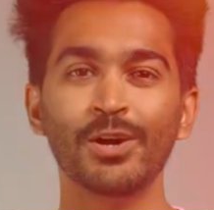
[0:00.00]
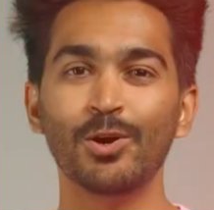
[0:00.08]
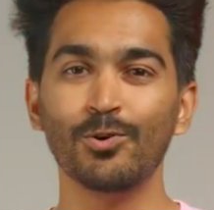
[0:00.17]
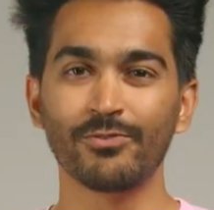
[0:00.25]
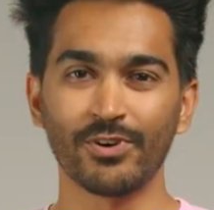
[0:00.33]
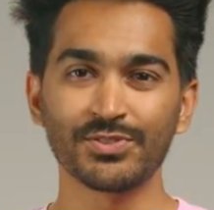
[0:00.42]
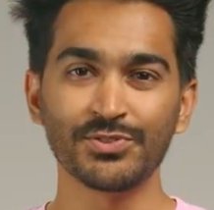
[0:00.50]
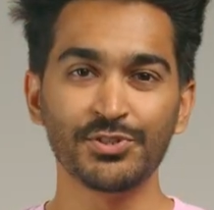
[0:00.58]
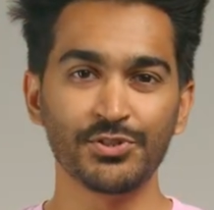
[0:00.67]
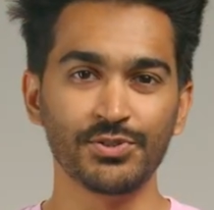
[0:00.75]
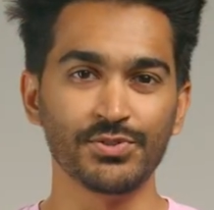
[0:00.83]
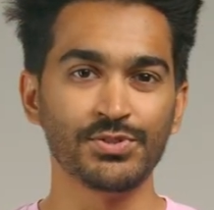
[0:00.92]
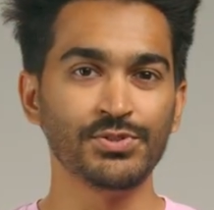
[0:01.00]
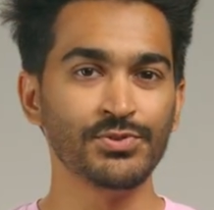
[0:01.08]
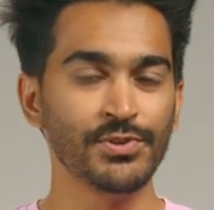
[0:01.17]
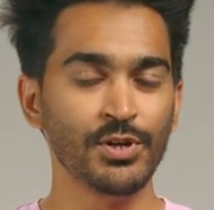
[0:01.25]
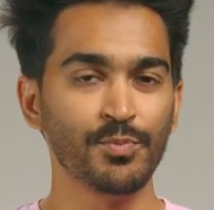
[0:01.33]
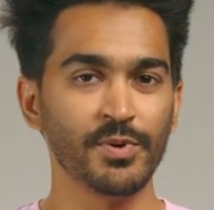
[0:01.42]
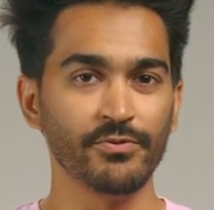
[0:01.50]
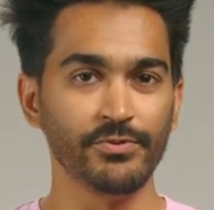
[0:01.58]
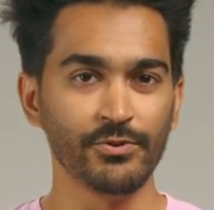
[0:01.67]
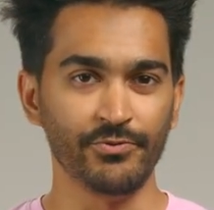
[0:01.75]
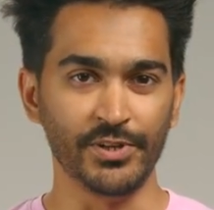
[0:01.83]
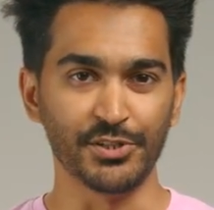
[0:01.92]
We've also introduced two new
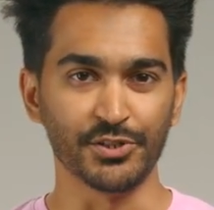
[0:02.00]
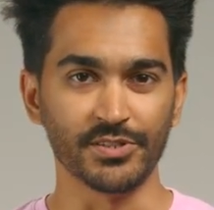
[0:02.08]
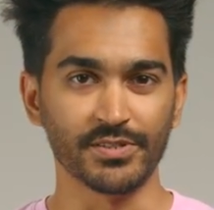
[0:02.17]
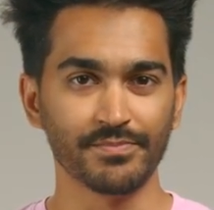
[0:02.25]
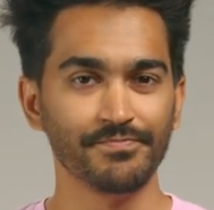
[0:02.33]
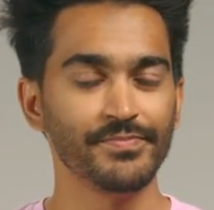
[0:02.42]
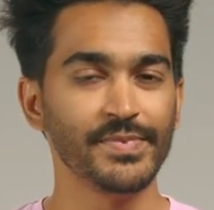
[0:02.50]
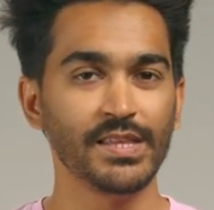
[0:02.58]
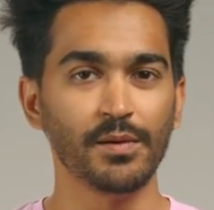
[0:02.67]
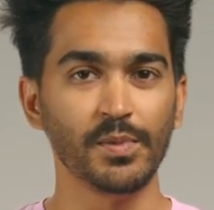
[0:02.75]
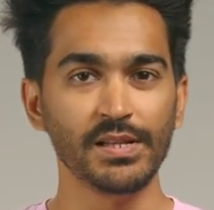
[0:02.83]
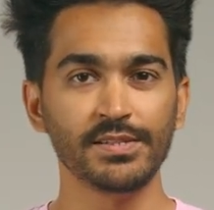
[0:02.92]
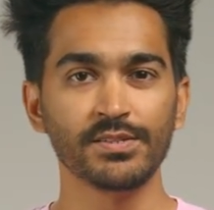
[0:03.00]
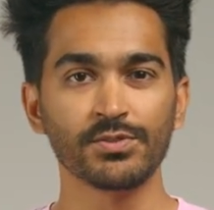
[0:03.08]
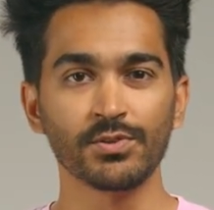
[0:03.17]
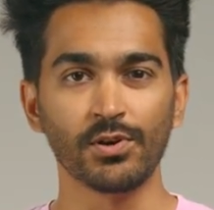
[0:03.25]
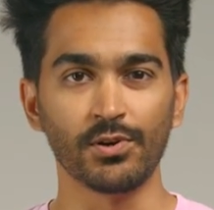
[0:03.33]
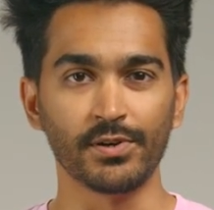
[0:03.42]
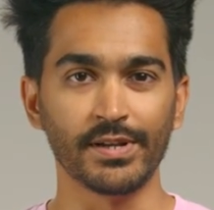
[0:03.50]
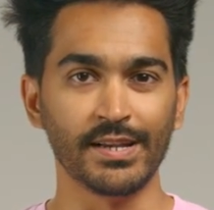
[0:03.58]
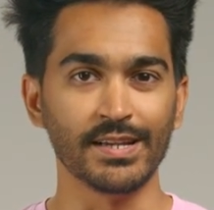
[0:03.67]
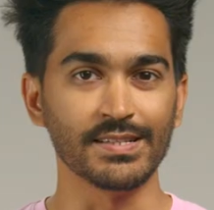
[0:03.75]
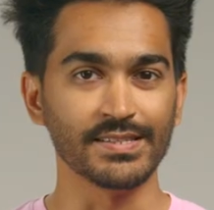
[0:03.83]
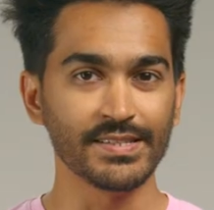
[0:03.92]
preview features, the ability to clone an
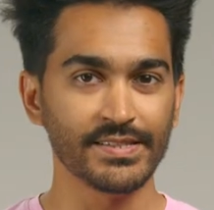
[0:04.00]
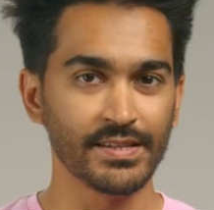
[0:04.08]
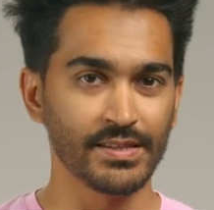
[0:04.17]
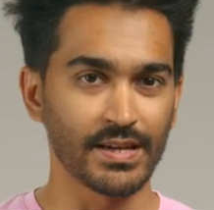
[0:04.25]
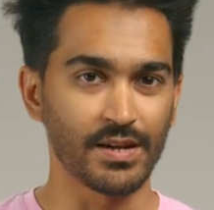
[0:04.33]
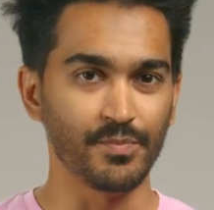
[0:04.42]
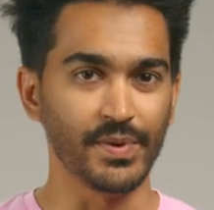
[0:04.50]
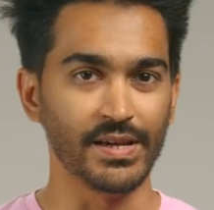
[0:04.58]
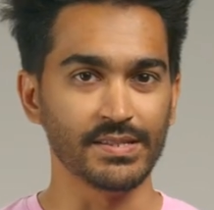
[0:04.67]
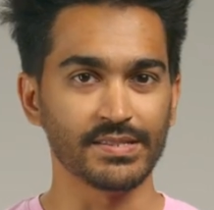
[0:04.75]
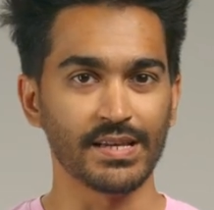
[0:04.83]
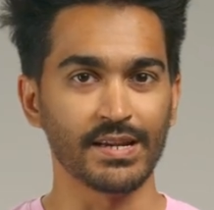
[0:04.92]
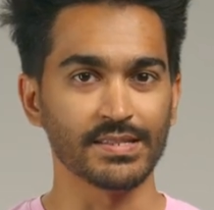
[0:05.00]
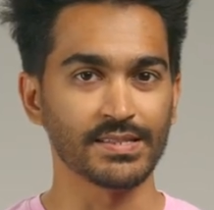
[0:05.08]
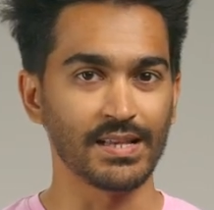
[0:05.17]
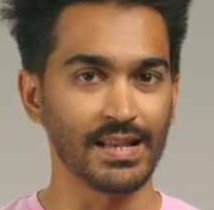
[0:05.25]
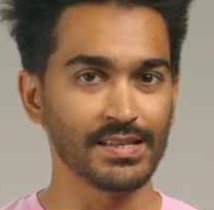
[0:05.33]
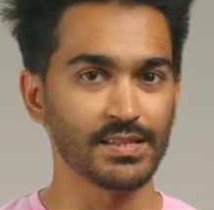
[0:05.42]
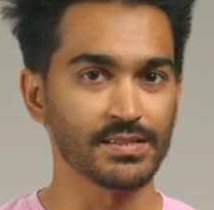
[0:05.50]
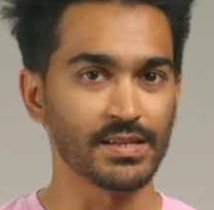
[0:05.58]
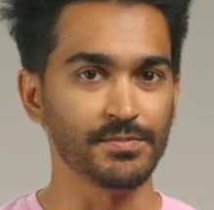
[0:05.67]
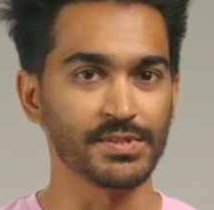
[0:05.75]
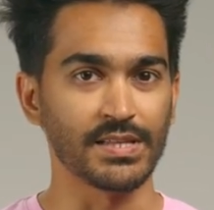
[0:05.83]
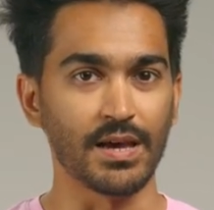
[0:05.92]
existing database at a selected
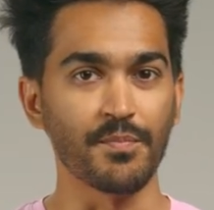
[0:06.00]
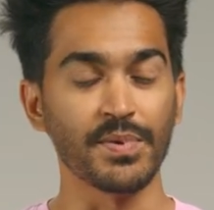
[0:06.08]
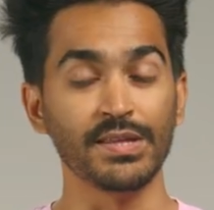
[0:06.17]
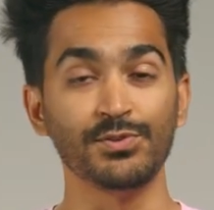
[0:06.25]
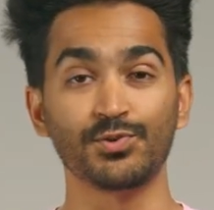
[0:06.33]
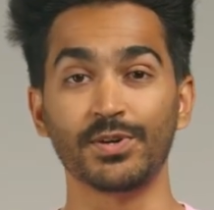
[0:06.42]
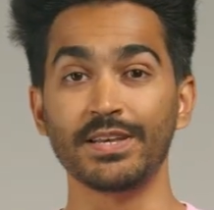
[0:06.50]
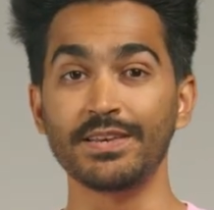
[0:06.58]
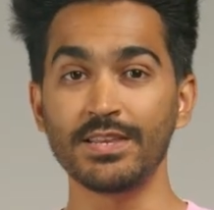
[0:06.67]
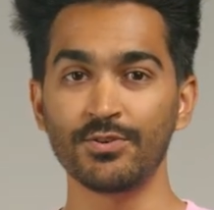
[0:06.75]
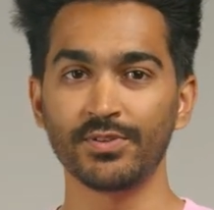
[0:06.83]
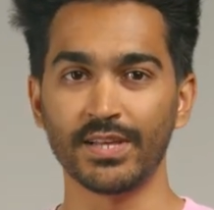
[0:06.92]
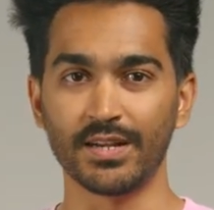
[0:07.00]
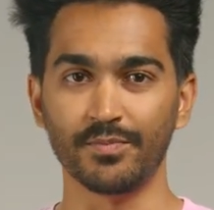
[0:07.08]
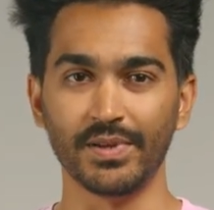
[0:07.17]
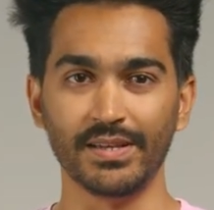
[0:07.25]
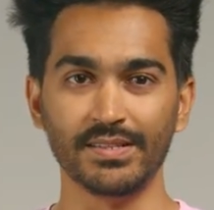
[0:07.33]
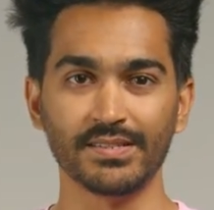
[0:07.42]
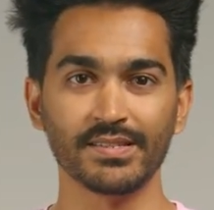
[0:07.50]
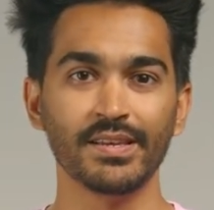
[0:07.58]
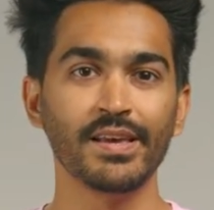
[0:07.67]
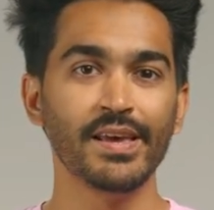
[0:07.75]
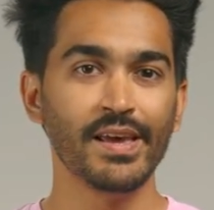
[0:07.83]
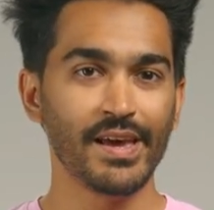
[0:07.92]
timestamp into a new database,
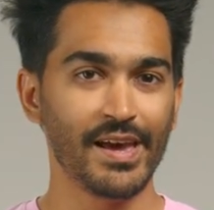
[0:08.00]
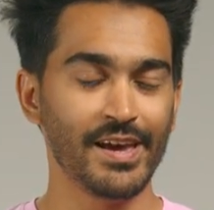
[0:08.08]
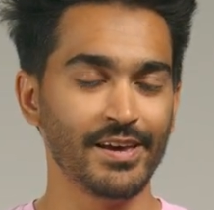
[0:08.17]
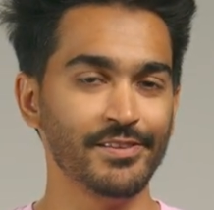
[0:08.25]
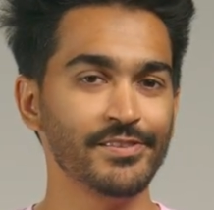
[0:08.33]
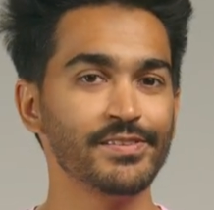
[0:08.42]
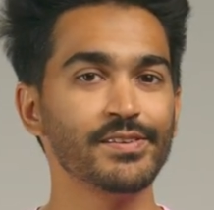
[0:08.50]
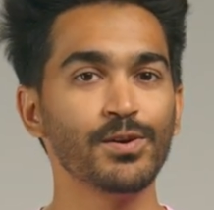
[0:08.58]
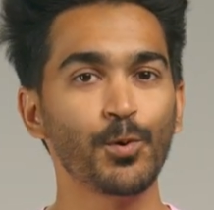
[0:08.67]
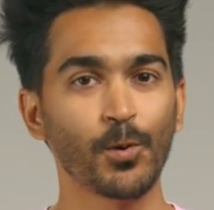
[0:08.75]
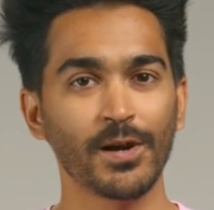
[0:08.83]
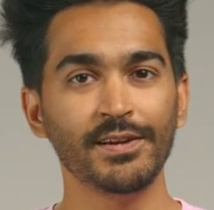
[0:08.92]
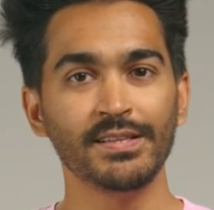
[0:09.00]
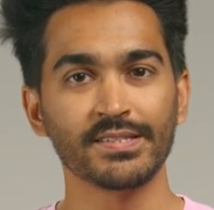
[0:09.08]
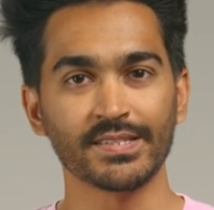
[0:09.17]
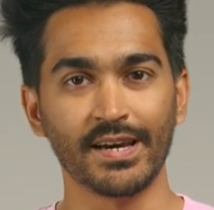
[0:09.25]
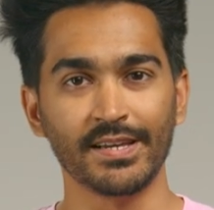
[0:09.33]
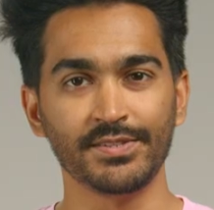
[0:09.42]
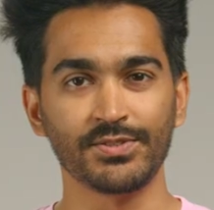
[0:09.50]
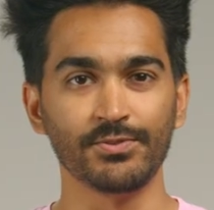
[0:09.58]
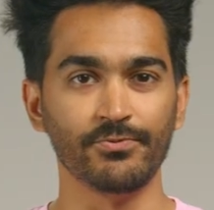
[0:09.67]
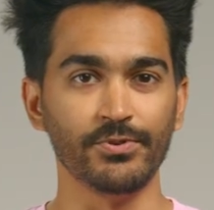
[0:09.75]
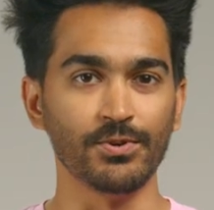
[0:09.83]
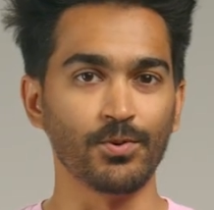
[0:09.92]
and query insights to
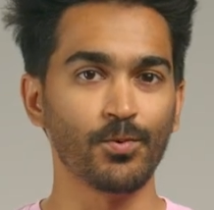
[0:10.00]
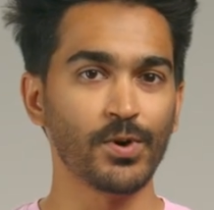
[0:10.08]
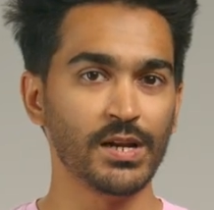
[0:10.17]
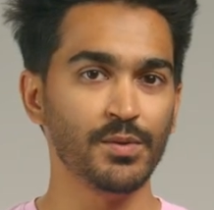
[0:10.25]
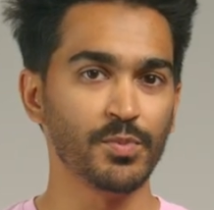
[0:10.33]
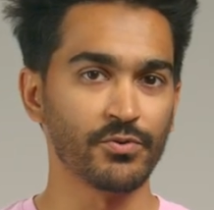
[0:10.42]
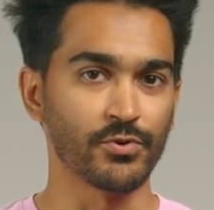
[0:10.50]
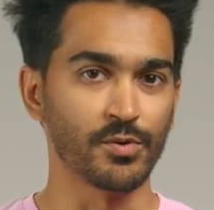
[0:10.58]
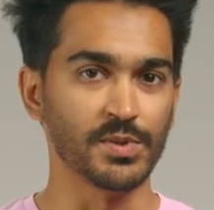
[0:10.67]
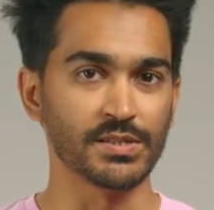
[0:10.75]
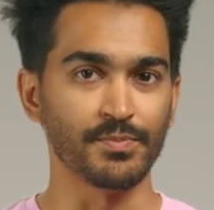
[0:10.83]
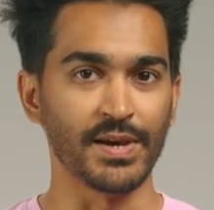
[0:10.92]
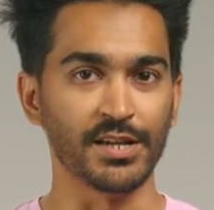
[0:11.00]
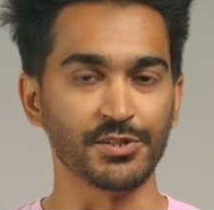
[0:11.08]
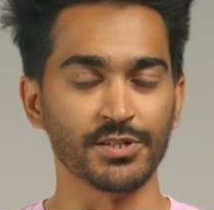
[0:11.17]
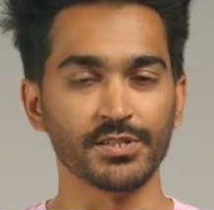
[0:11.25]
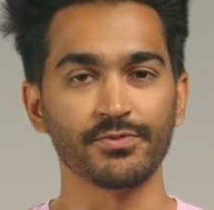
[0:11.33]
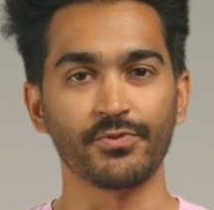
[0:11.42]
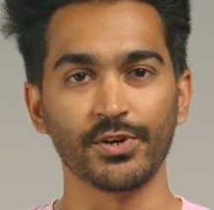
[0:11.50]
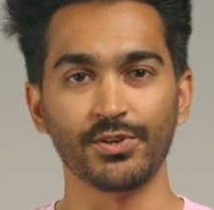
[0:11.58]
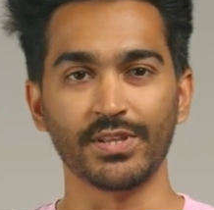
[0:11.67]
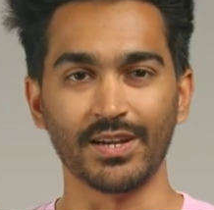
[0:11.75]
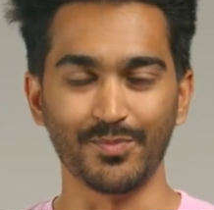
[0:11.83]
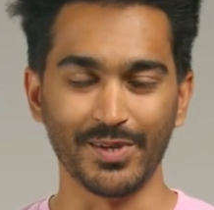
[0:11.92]
view query performance metrics for your
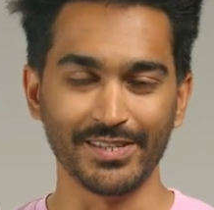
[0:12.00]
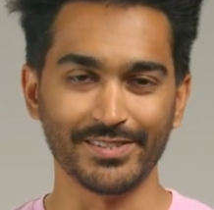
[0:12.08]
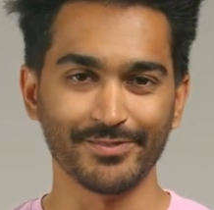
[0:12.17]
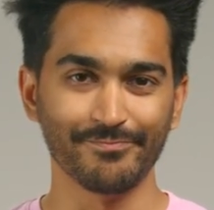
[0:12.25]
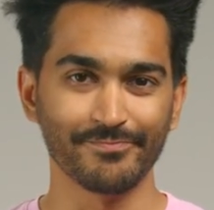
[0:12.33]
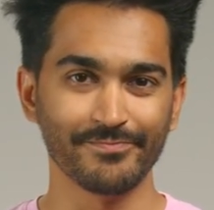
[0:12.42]
database.